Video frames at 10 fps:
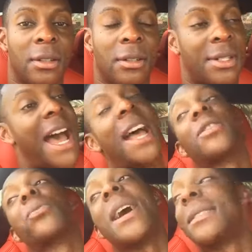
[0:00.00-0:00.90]
Guys,
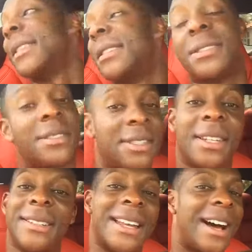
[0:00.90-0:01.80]
write this shit
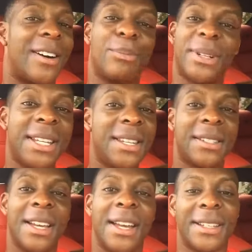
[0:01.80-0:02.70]
down, please.
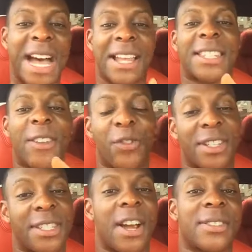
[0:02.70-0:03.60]
Guys, thanks for the
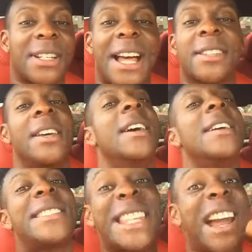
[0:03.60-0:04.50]
shares and likes.
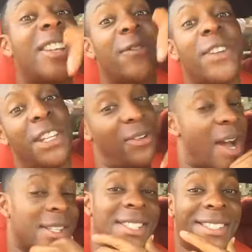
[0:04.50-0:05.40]
Share this video
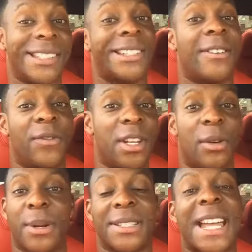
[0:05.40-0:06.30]
out. This is a good video
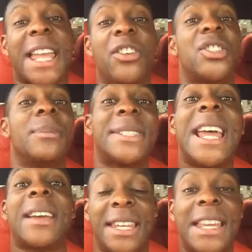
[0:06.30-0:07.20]
because I gave you some
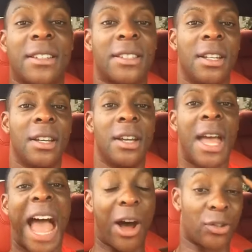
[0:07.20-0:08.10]
techniques
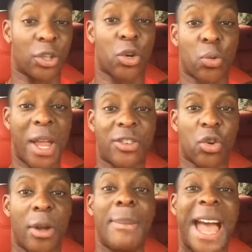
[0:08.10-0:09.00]
how to create your
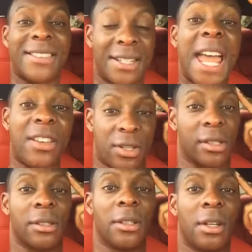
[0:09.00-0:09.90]
imagination.
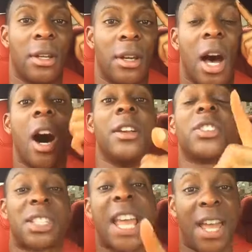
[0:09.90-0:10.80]

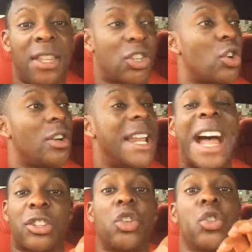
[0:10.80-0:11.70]
Understand that you're not
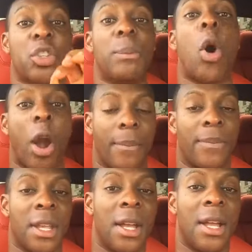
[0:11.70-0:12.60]
too smart,
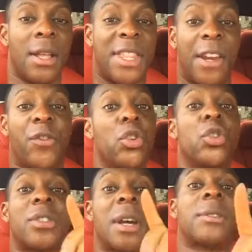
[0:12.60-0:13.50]
that if you do
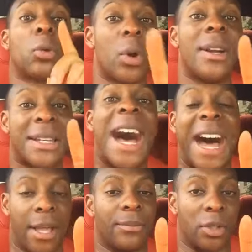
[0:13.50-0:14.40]
something one
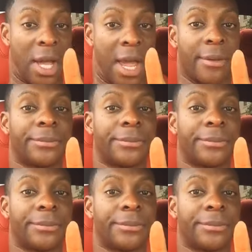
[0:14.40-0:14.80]
time, okay,